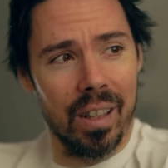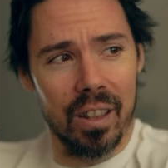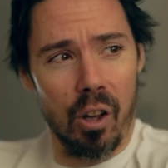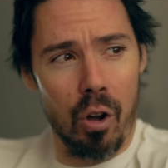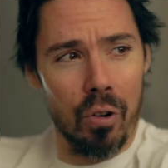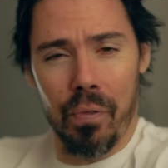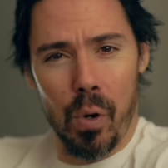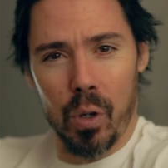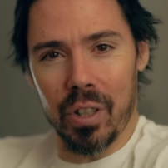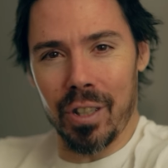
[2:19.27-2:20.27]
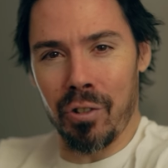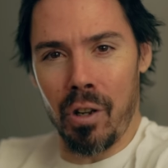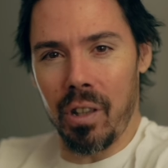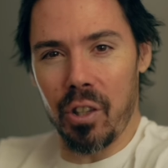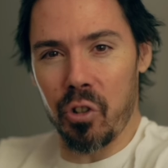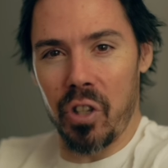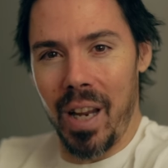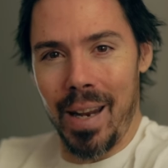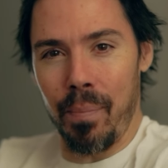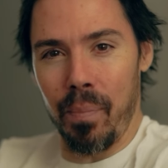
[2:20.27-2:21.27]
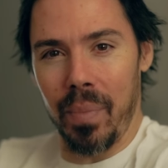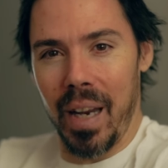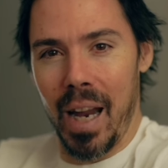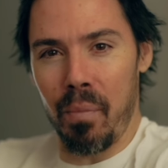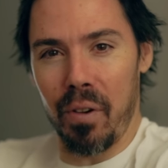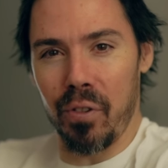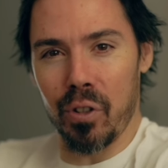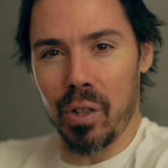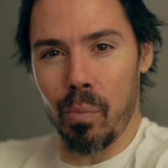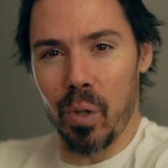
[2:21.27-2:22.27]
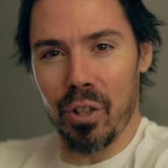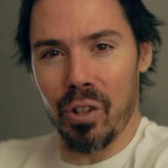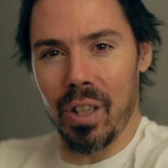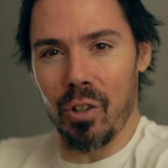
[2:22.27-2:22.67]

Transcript: Like the autofocus, it's not the same camera for some reason.